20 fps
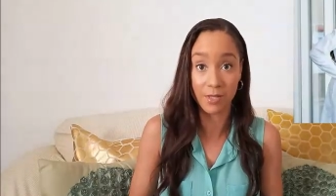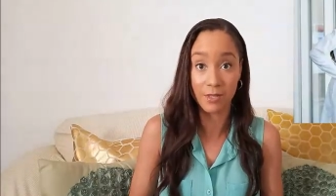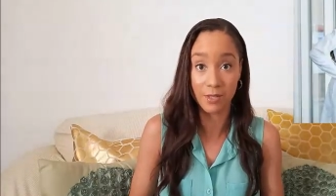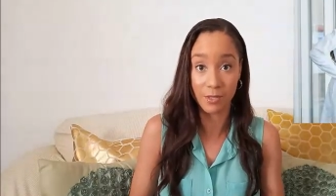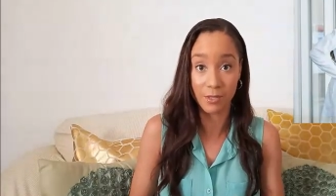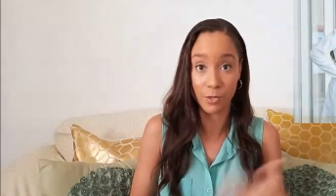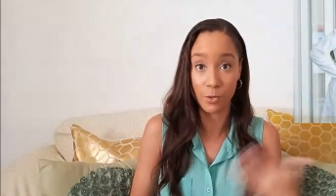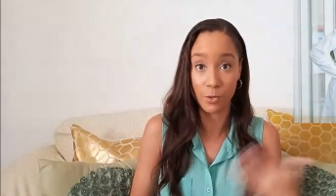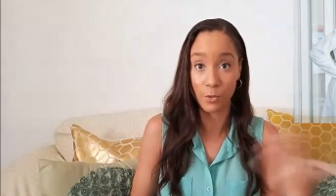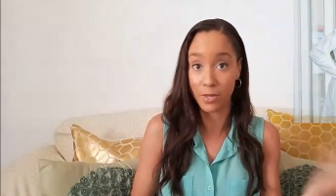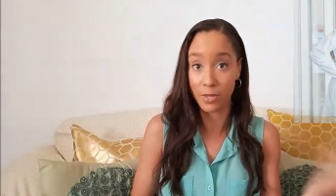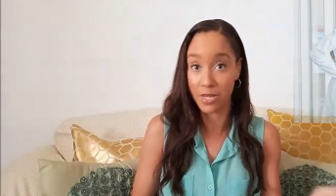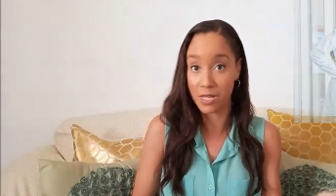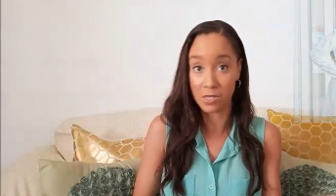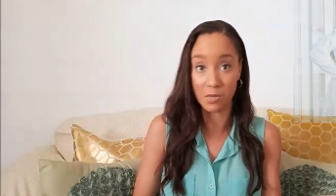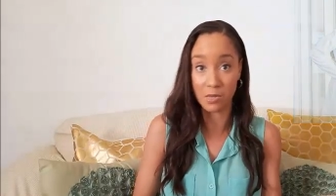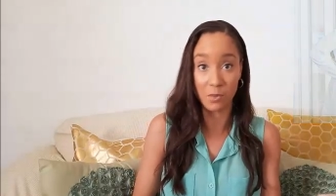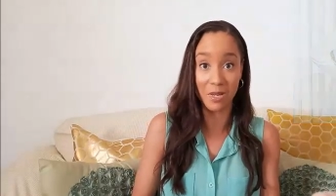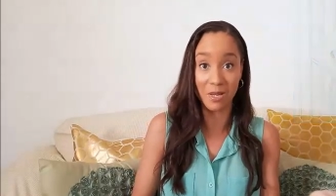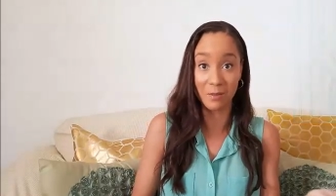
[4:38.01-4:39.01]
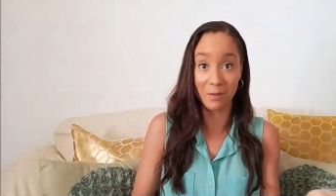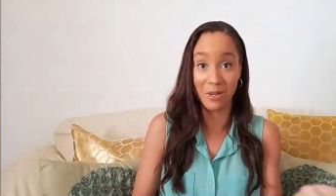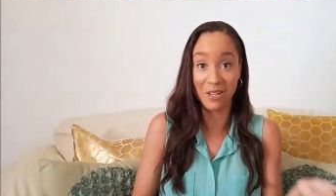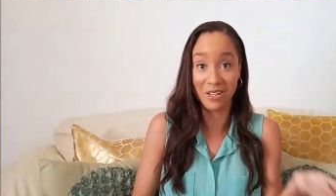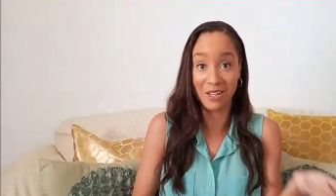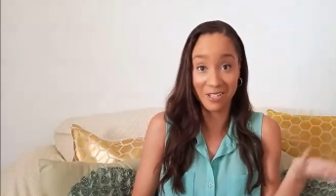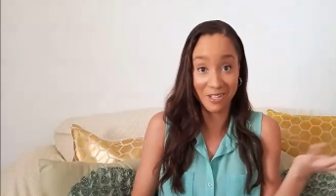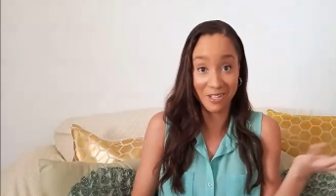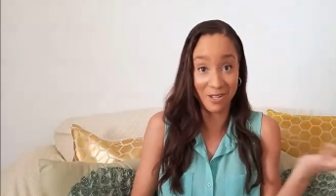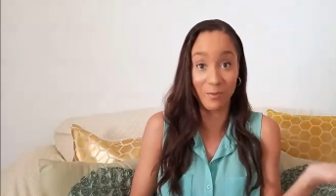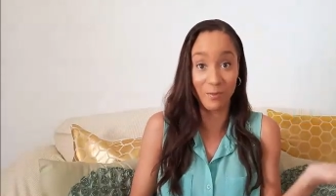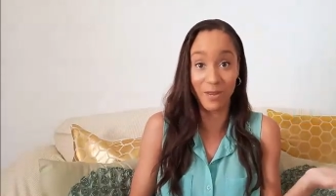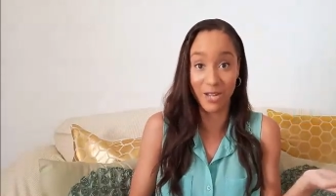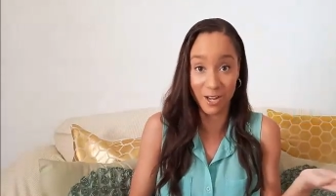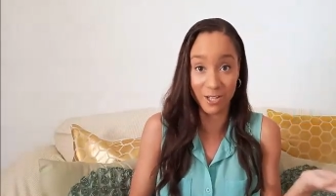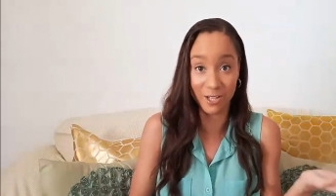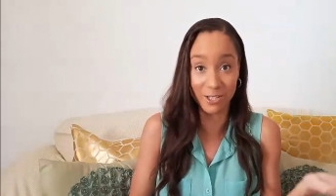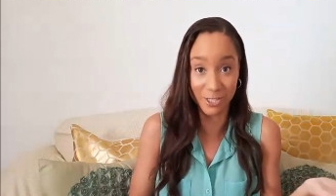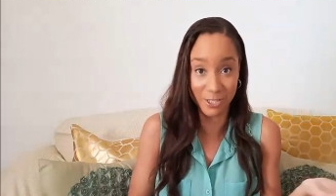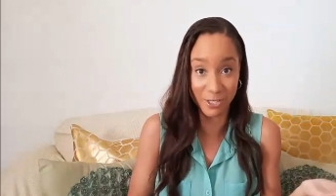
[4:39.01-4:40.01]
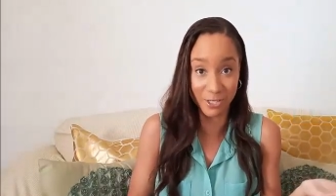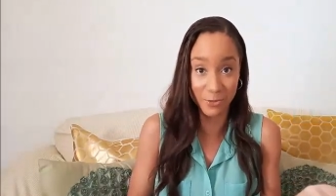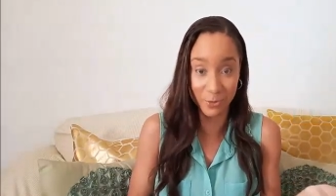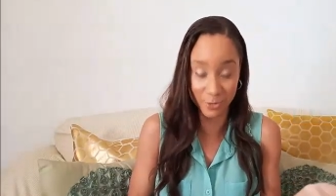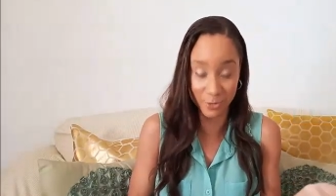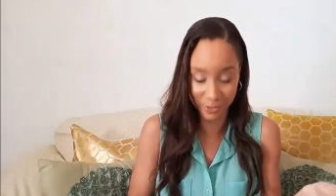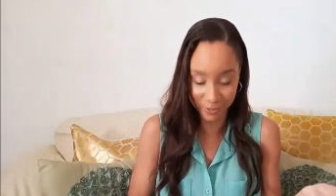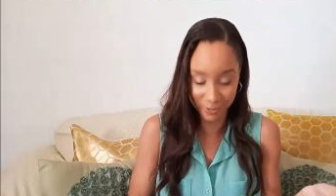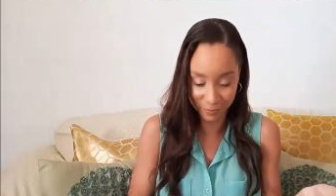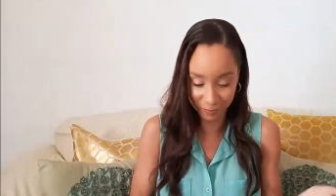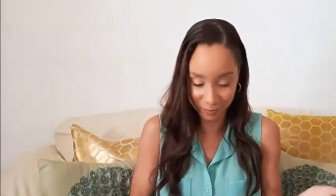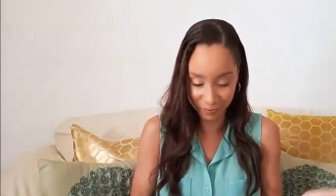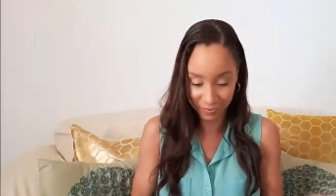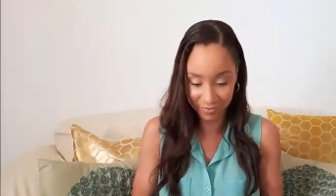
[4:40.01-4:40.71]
So hence why I'm a biology tutor.